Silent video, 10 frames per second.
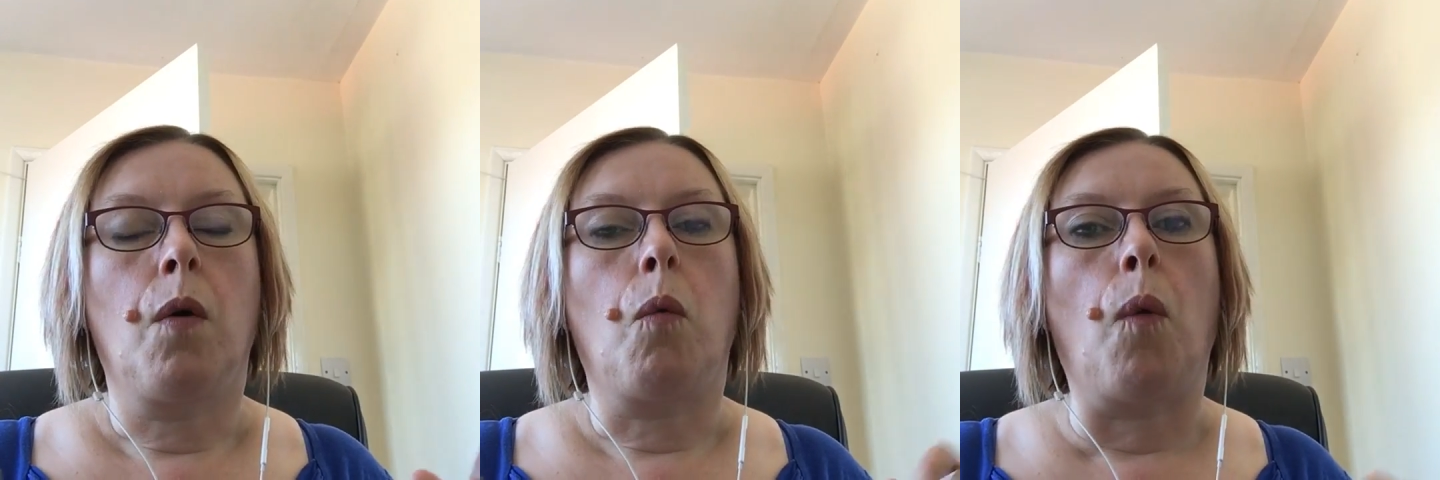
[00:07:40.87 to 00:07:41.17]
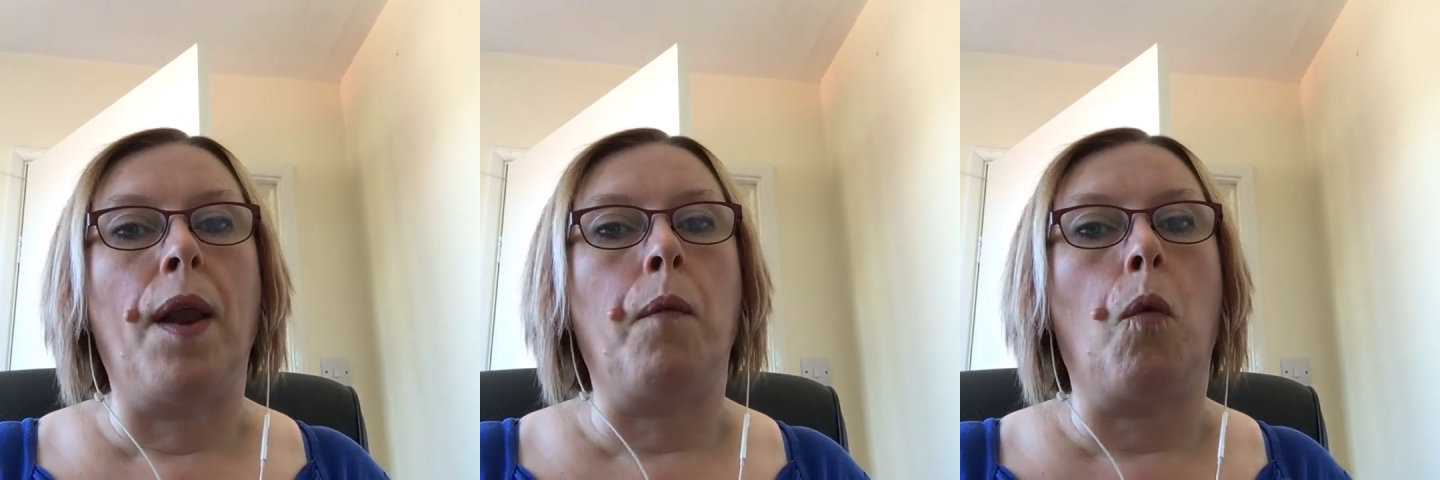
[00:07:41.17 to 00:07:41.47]

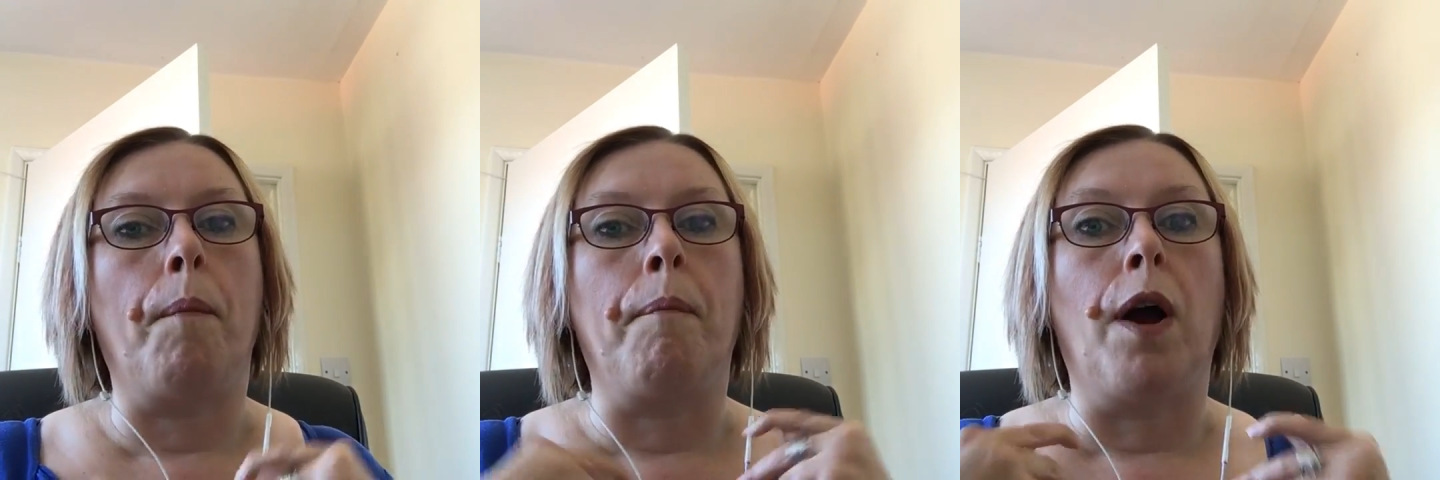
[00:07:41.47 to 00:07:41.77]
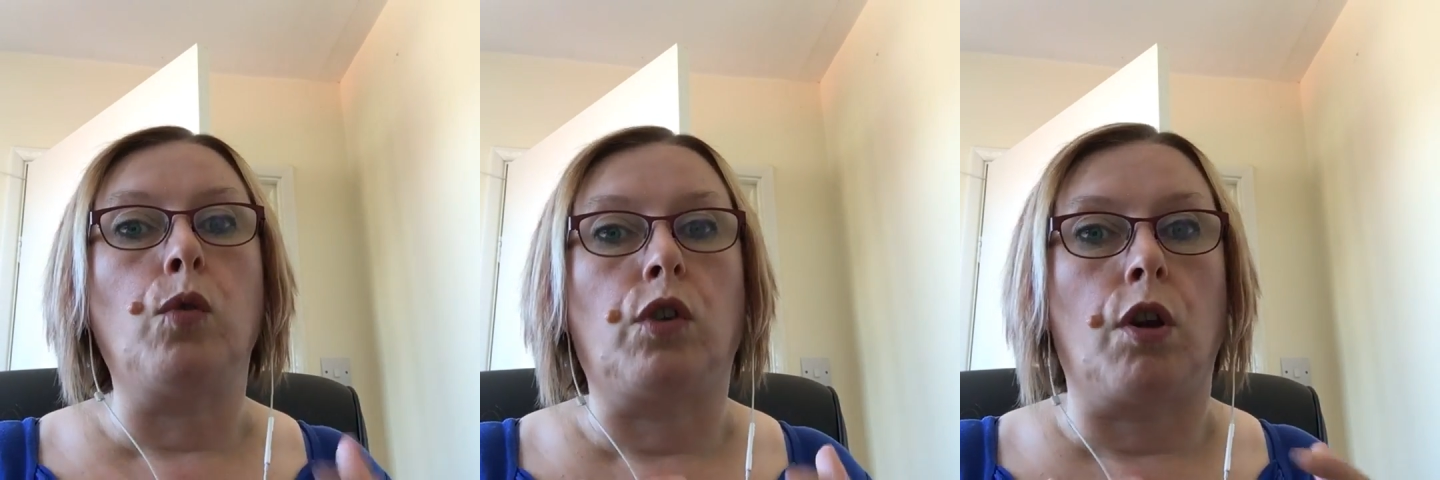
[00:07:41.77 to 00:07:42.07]
When
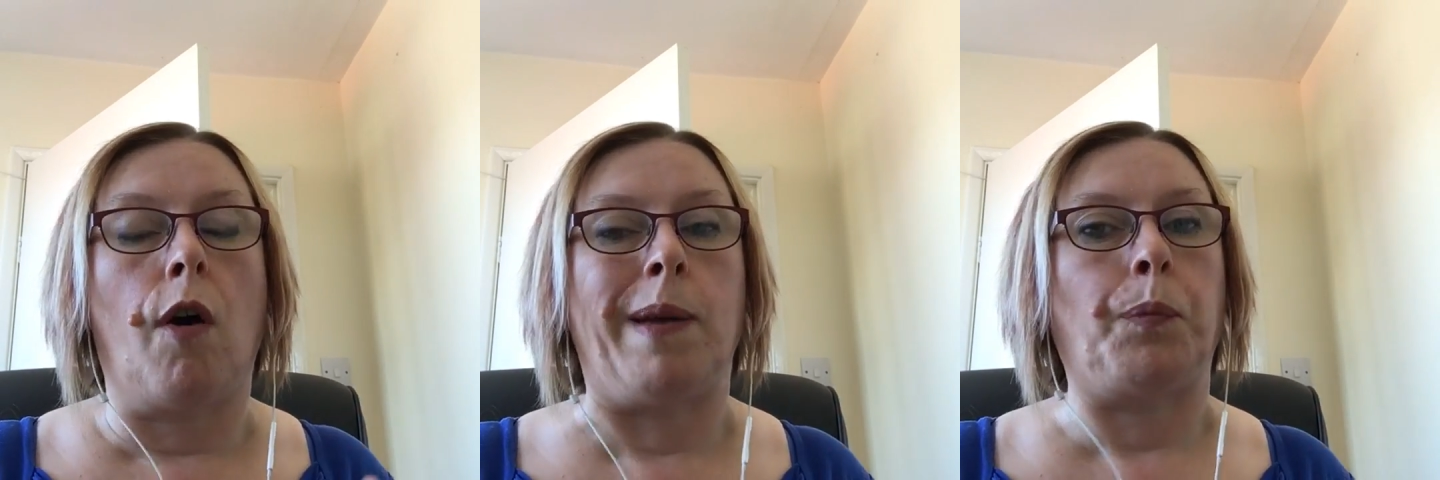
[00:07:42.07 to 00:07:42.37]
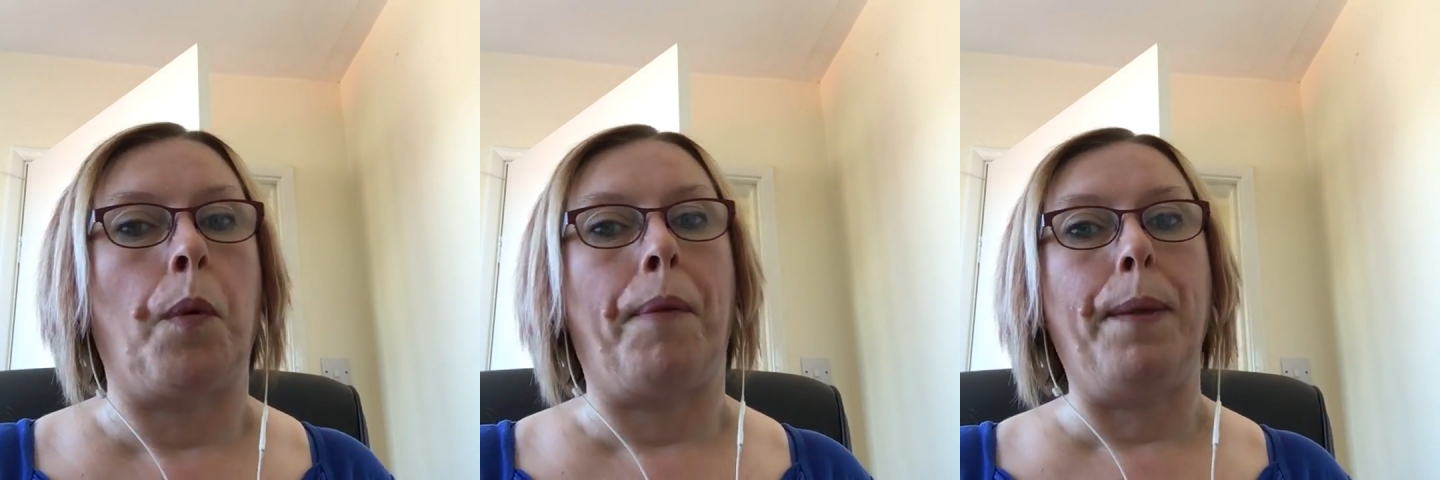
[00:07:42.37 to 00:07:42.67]
most
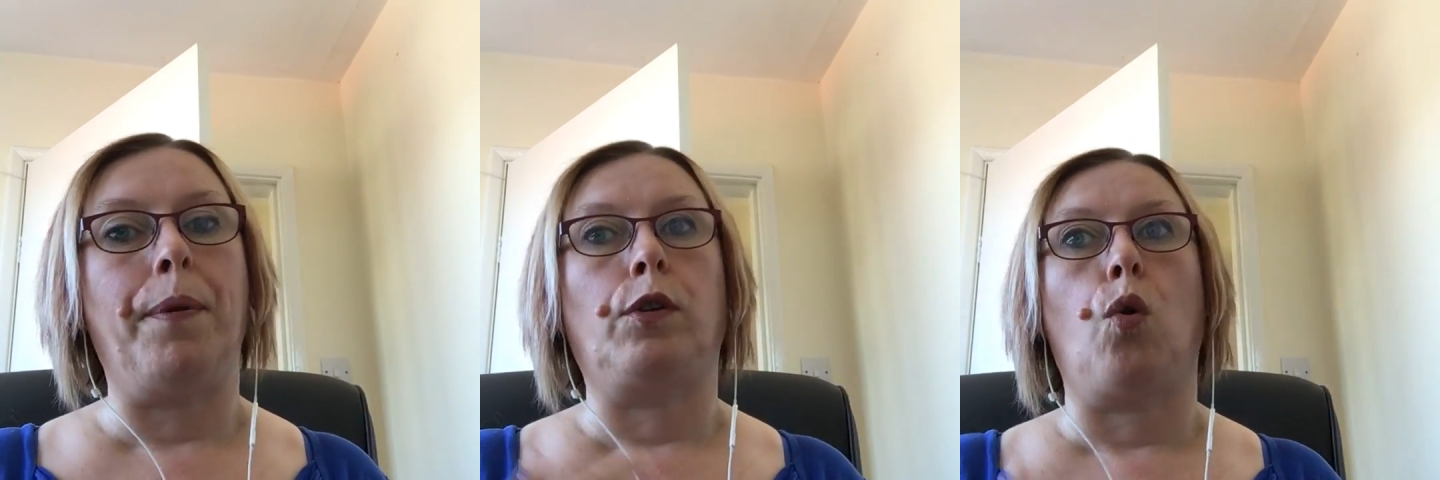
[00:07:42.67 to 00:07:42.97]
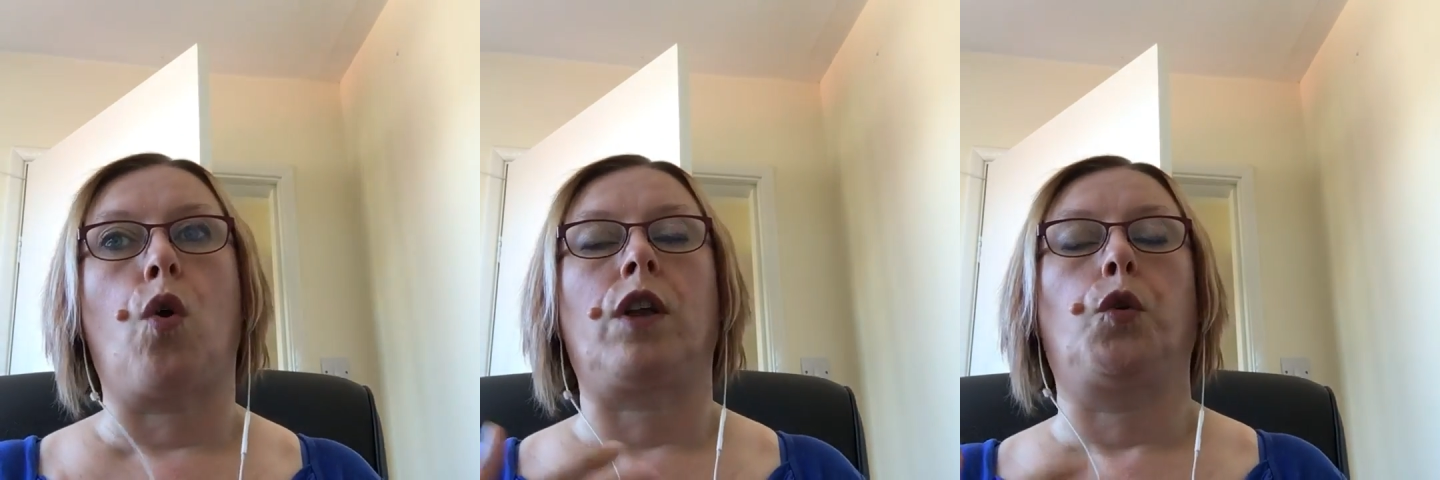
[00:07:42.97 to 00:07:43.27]
times when people are talking